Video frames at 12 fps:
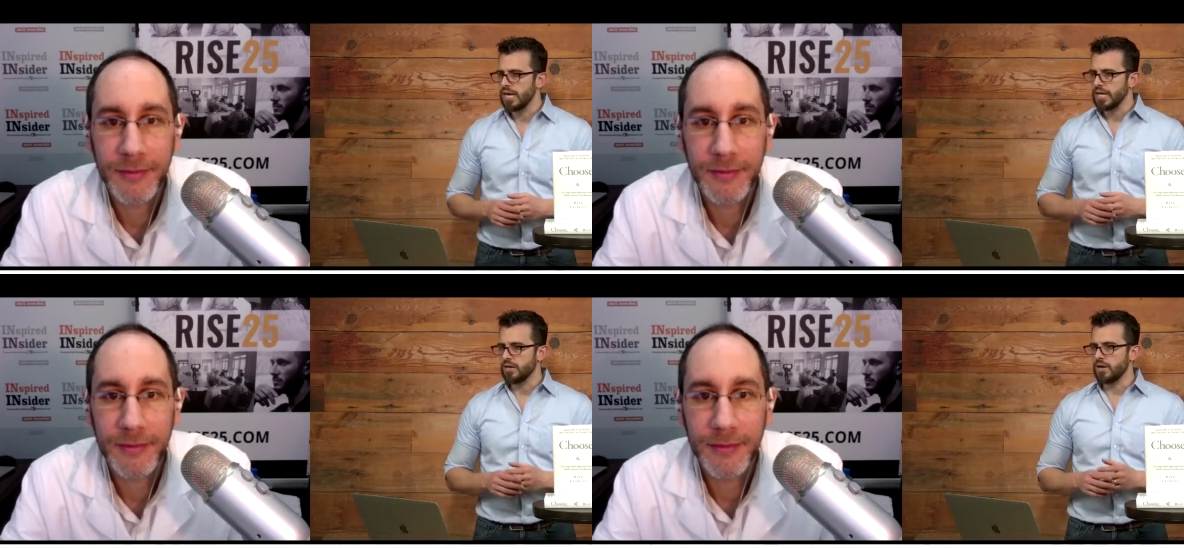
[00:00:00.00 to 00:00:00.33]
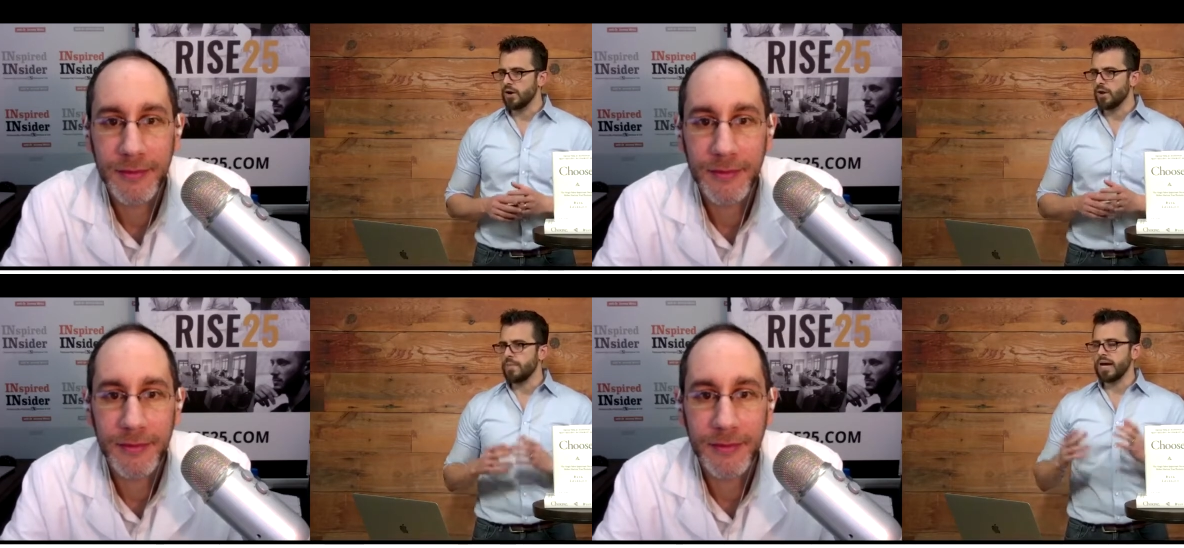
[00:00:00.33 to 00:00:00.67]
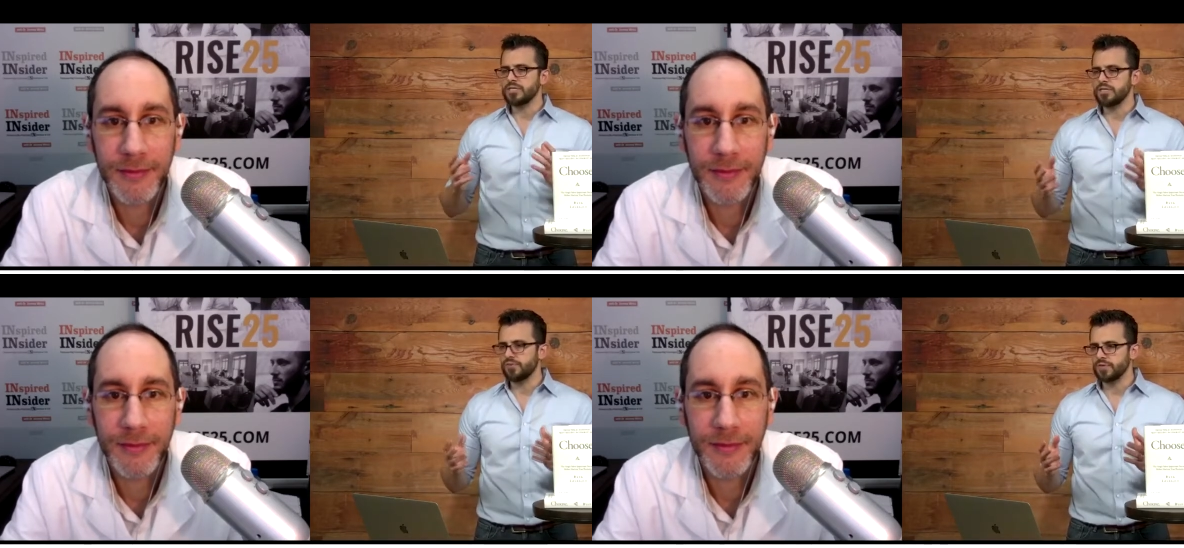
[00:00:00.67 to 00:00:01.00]
Speaker 1: You know,
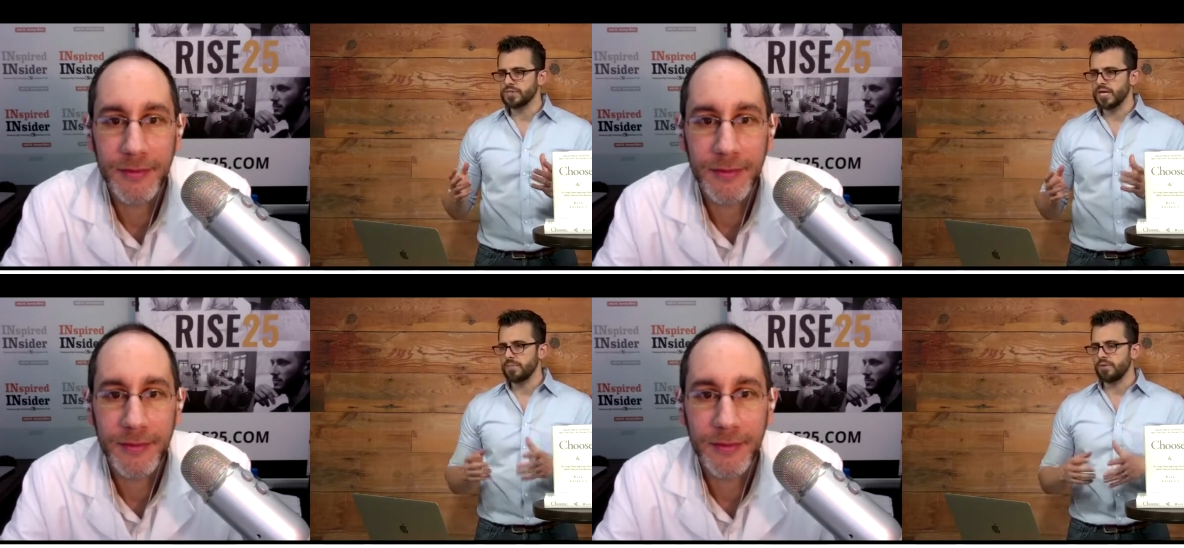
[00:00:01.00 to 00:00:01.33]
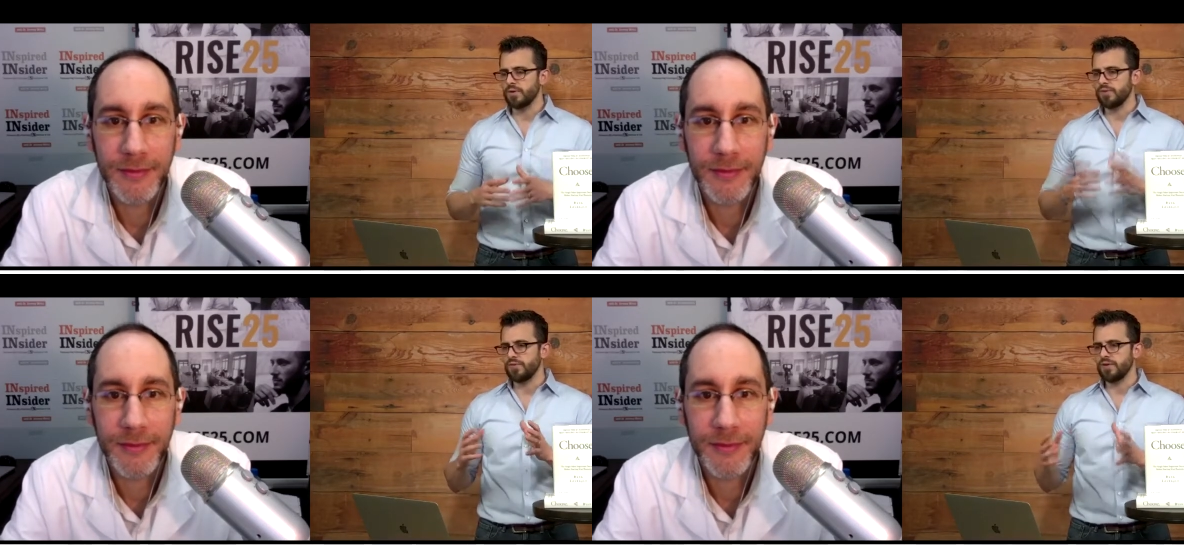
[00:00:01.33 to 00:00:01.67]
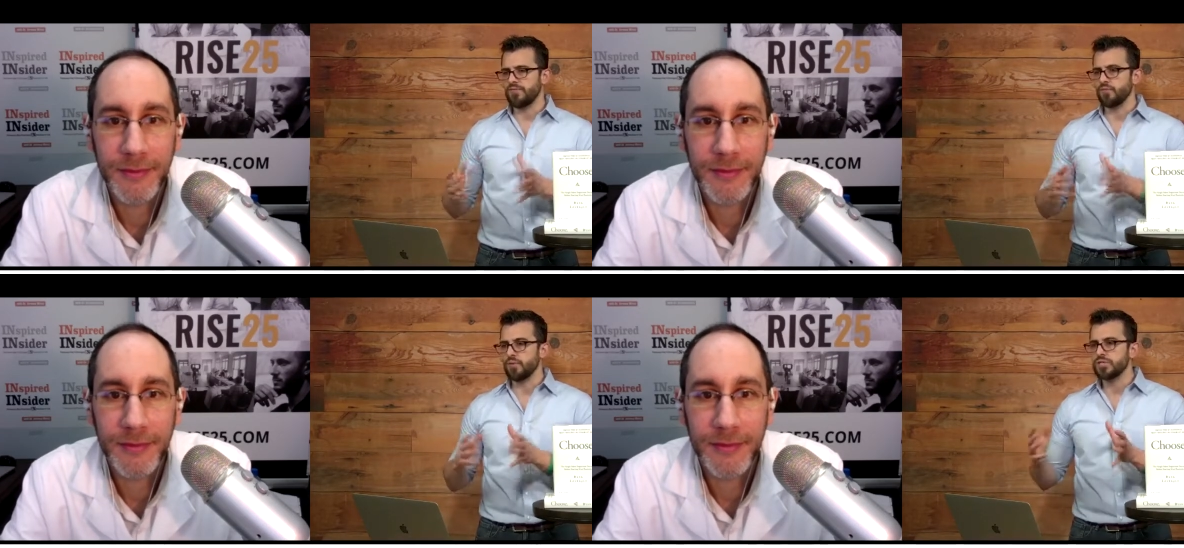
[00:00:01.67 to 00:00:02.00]
imagine, for example,
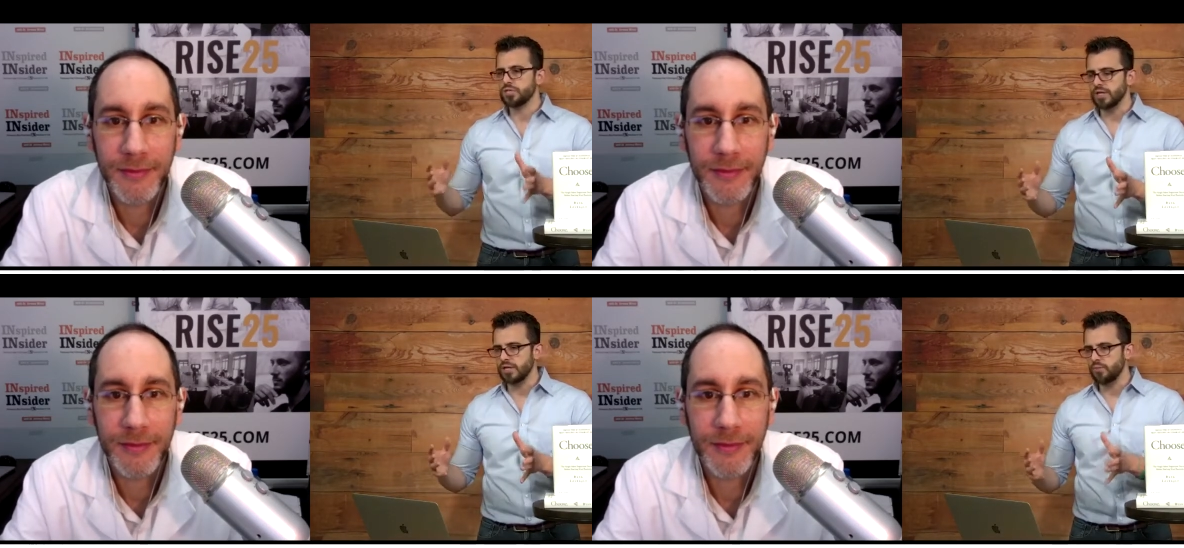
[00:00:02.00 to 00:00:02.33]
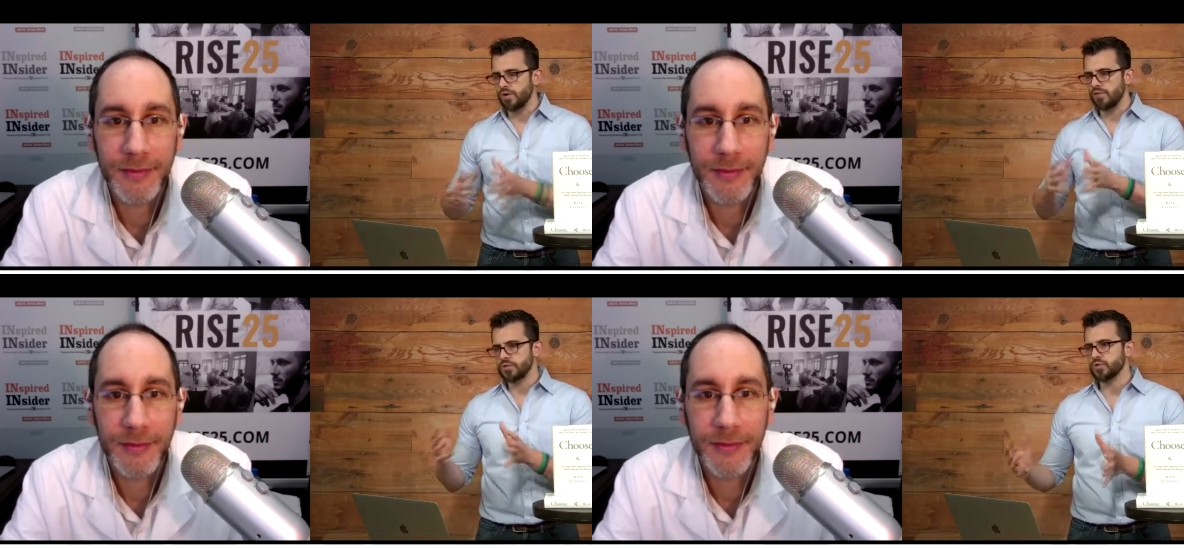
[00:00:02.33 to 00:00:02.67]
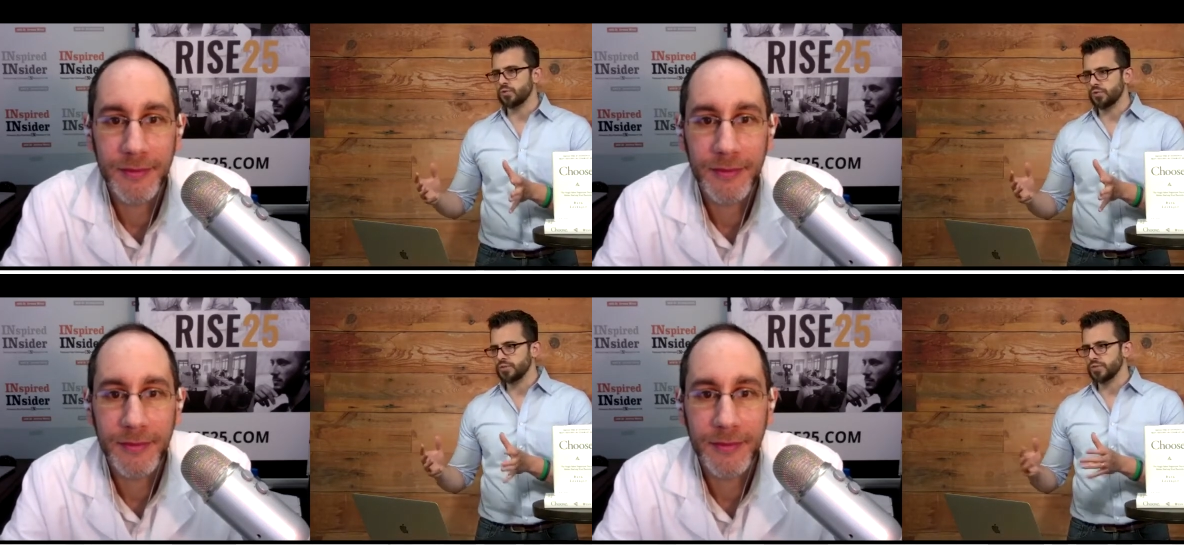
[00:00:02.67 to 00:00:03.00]
if originally one of our
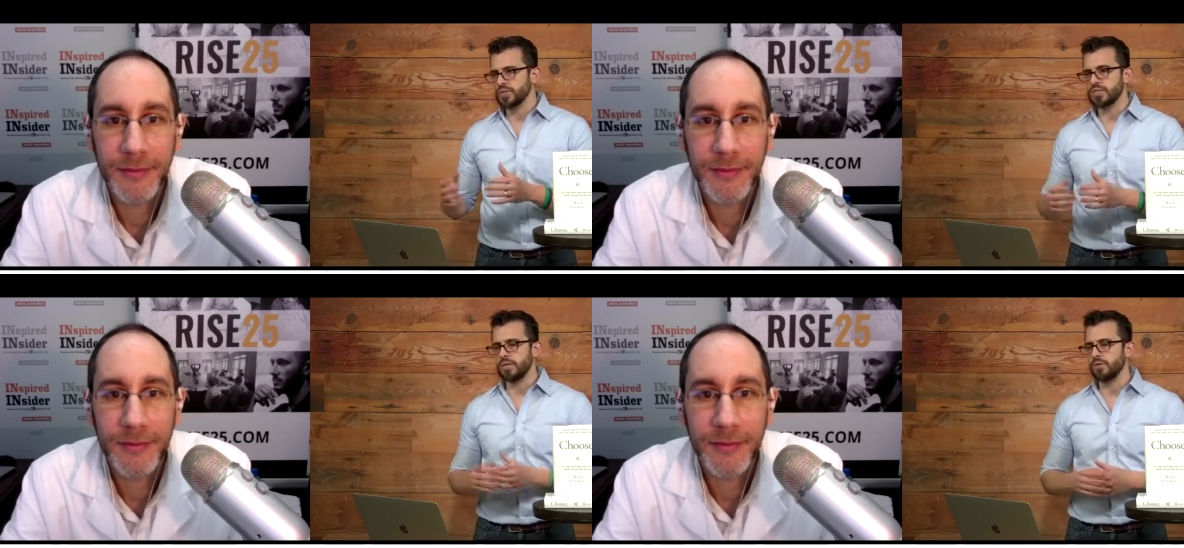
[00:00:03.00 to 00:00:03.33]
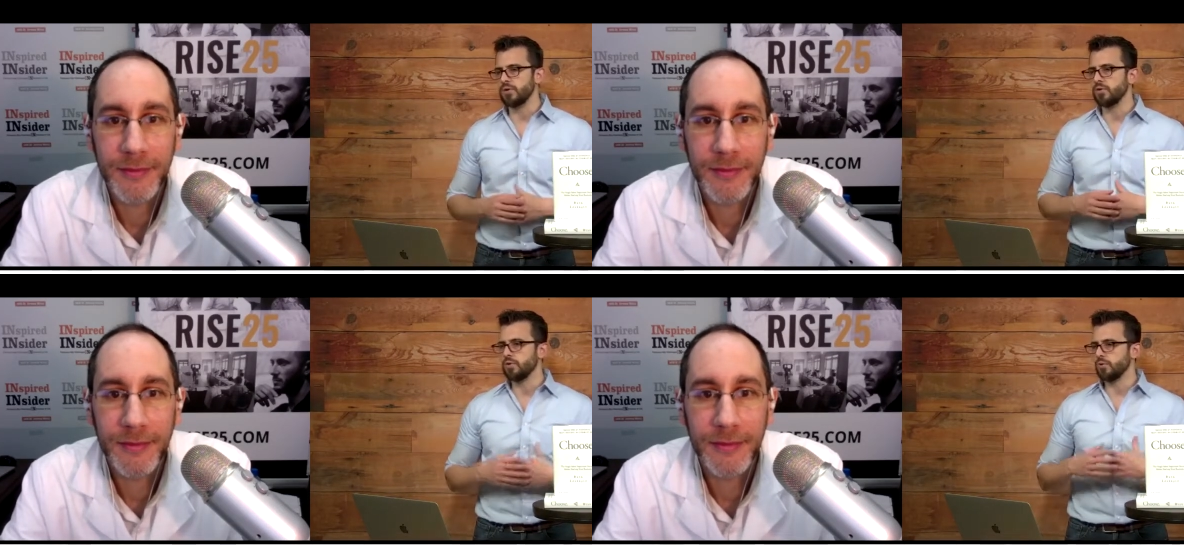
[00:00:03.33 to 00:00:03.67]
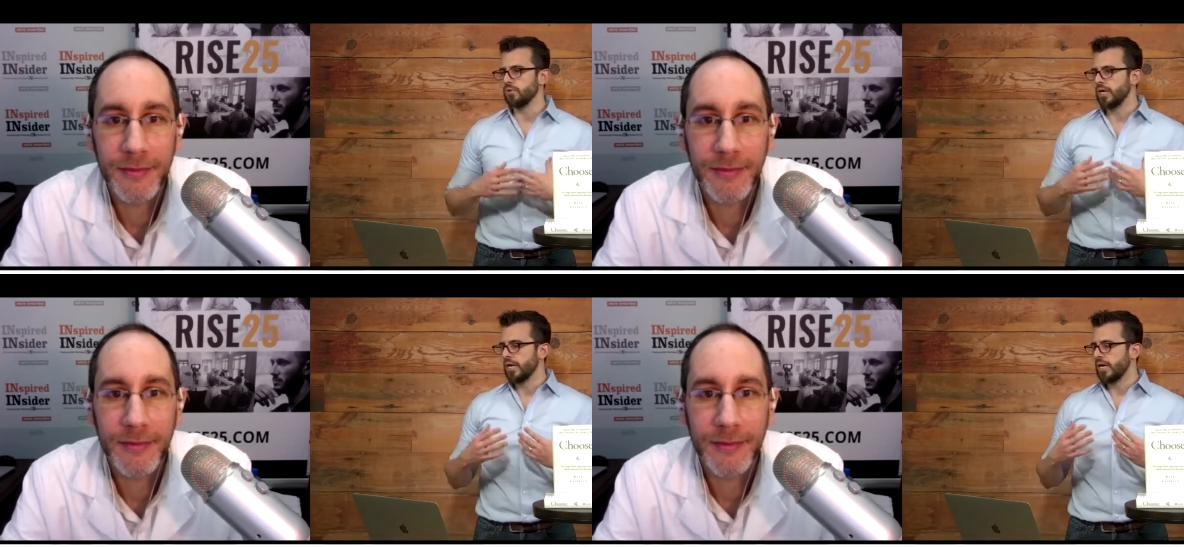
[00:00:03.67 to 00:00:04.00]
stories is someone
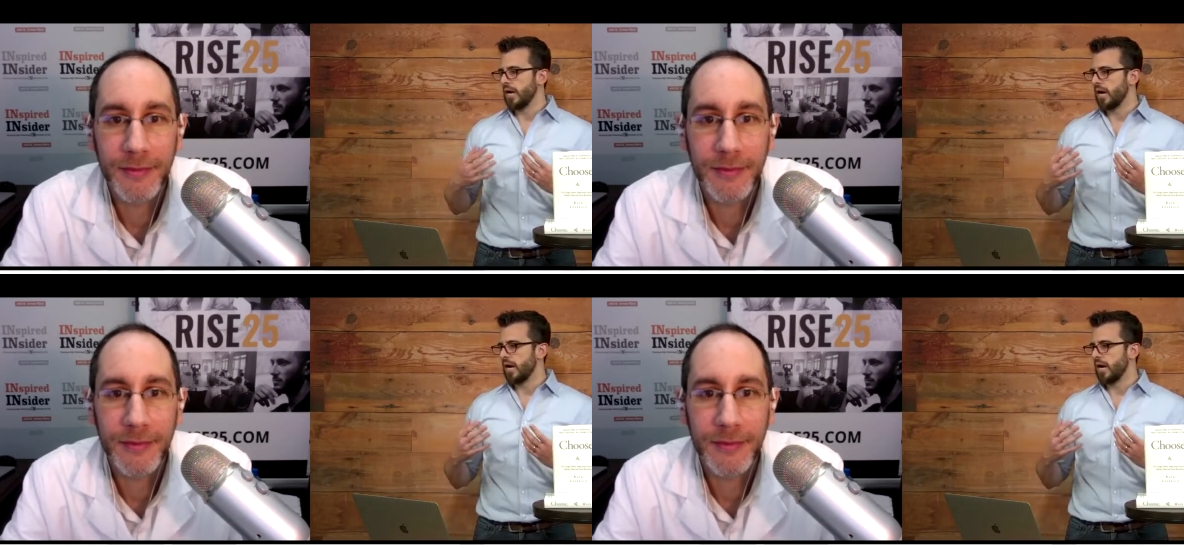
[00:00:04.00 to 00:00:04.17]
who